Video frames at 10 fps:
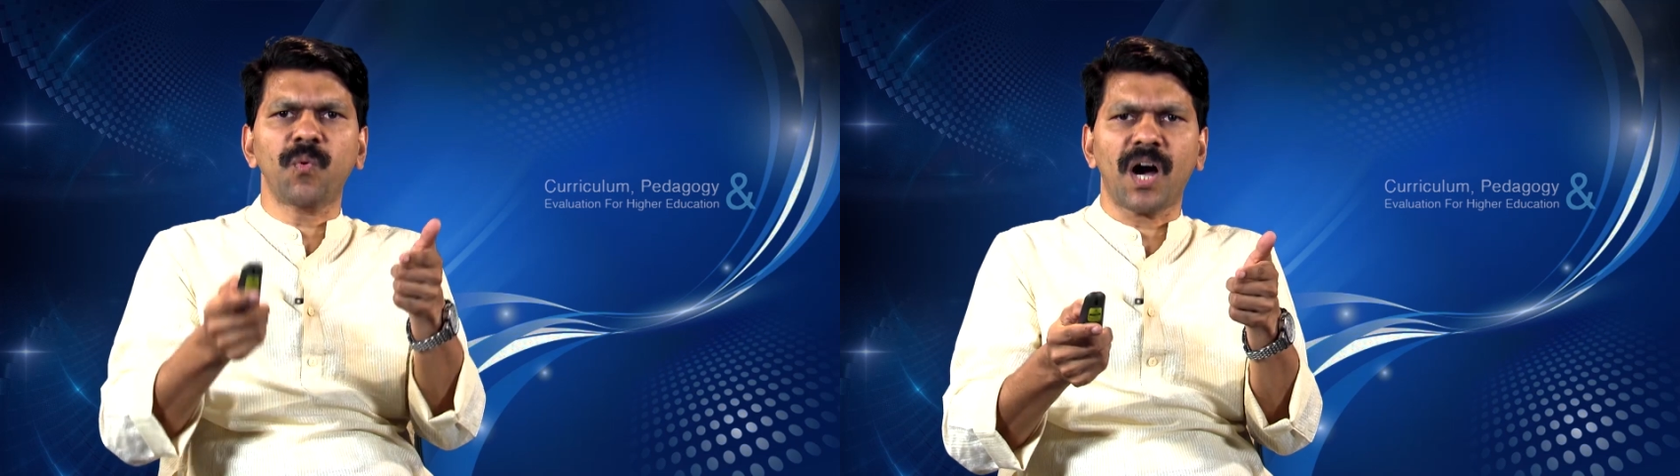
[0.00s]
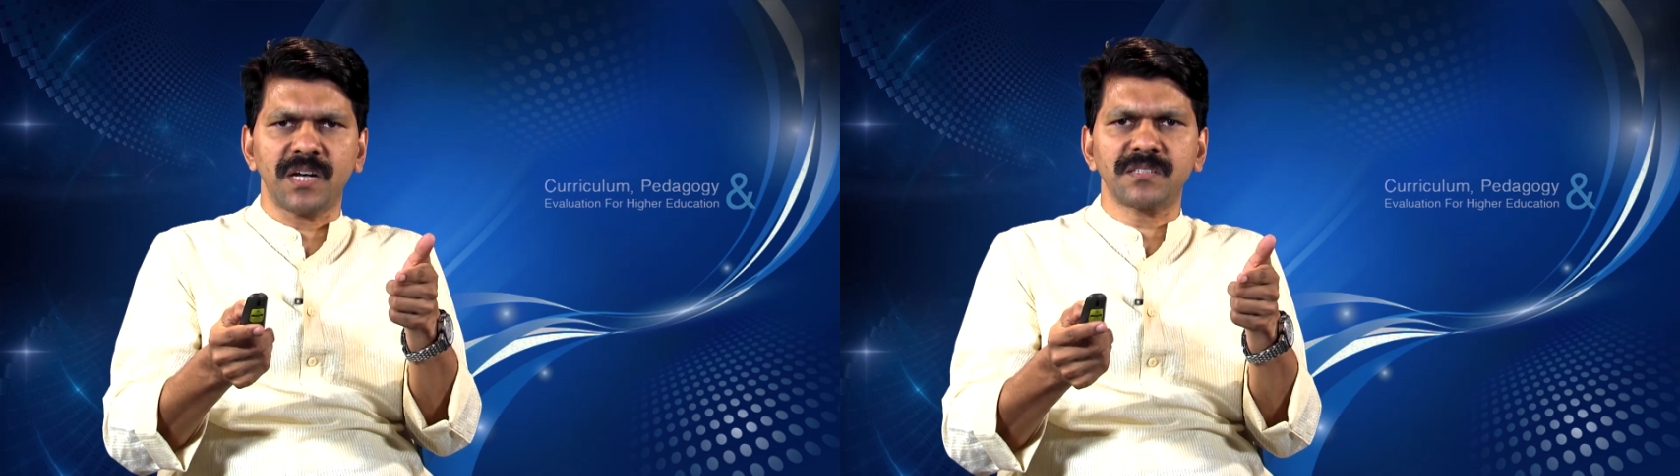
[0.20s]

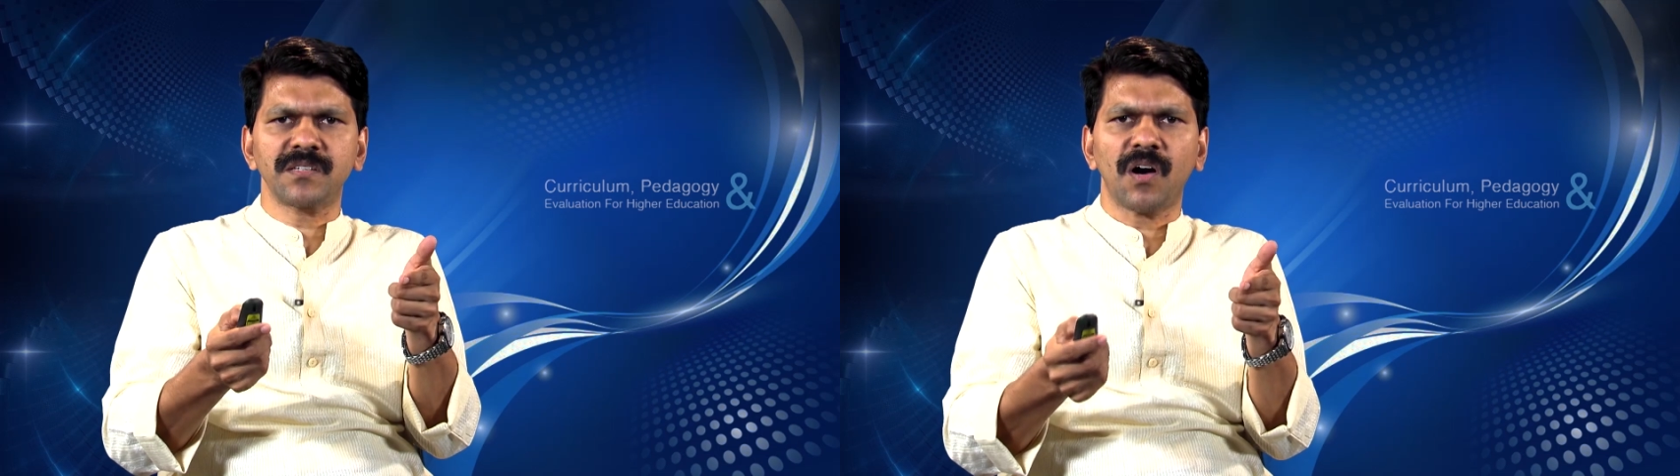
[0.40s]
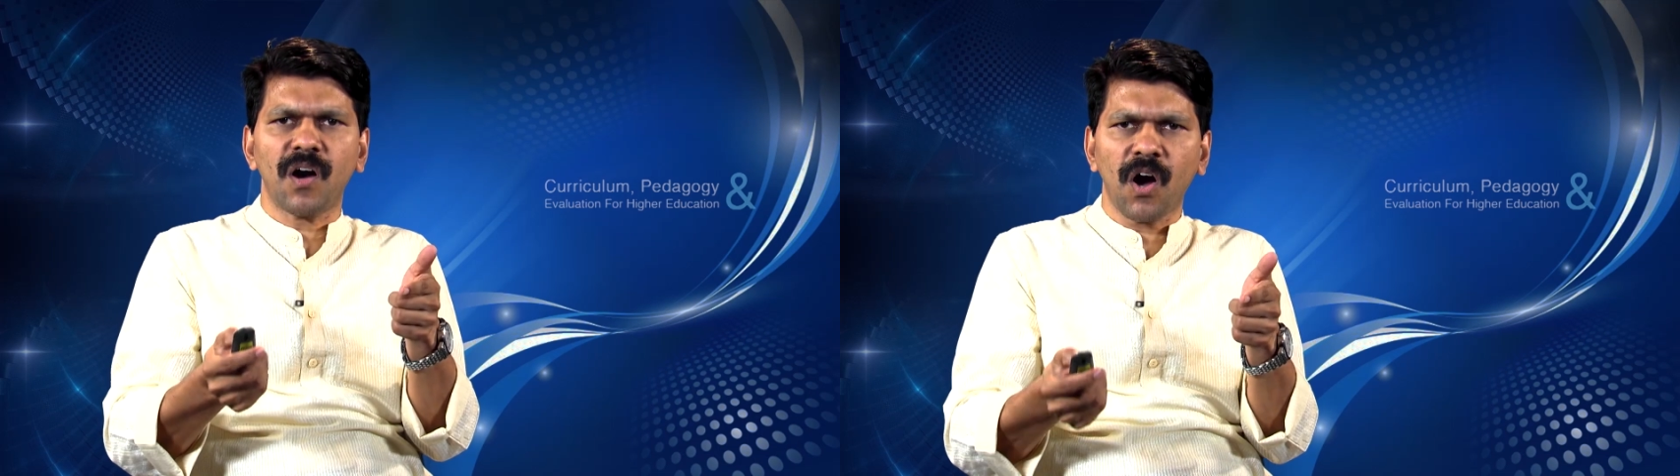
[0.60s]

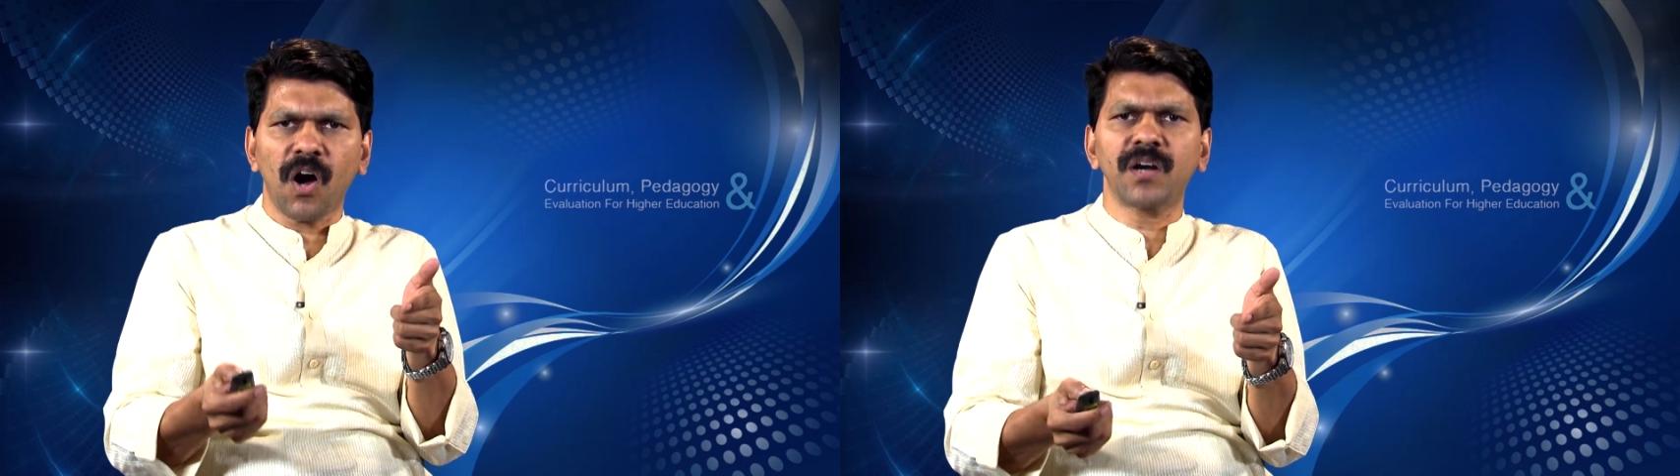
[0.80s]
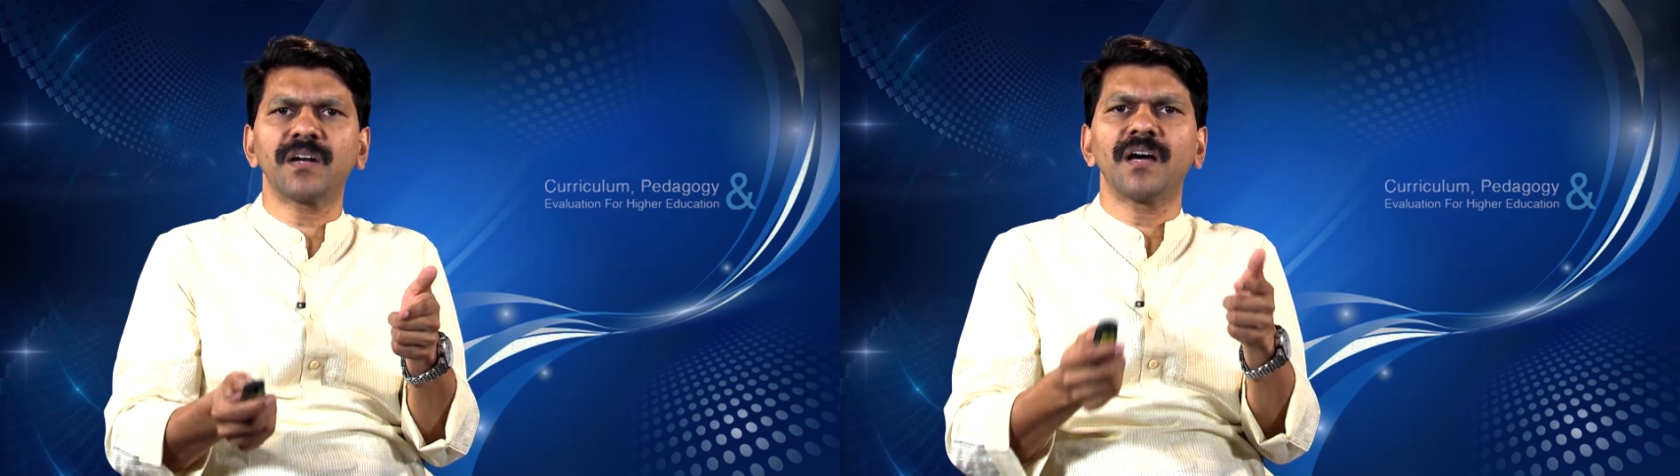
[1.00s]
was
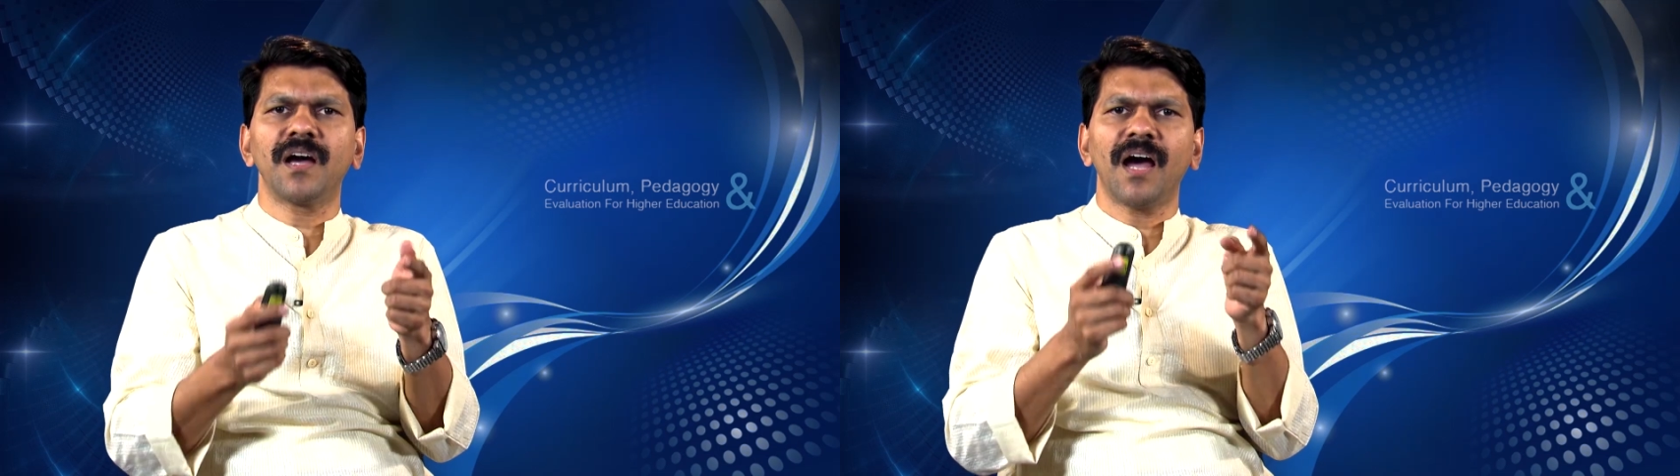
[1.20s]
on